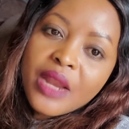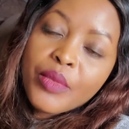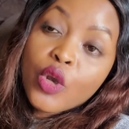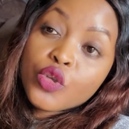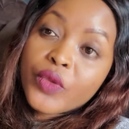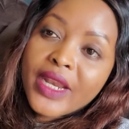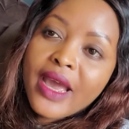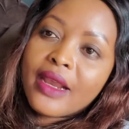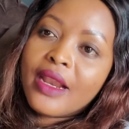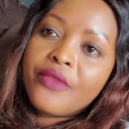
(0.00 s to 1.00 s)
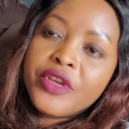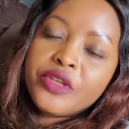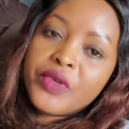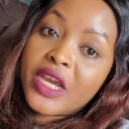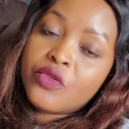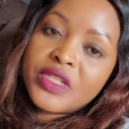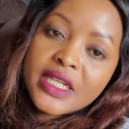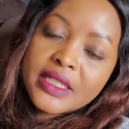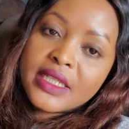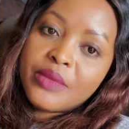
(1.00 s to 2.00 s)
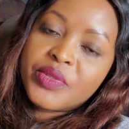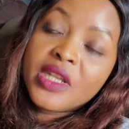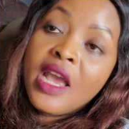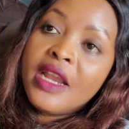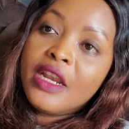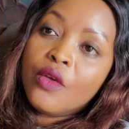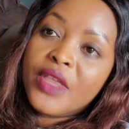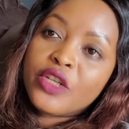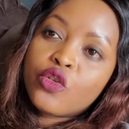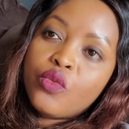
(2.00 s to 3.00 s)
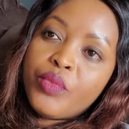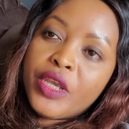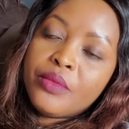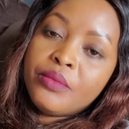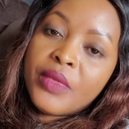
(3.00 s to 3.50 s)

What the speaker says: and because we lack clarity, we cannot take steps. Now that could be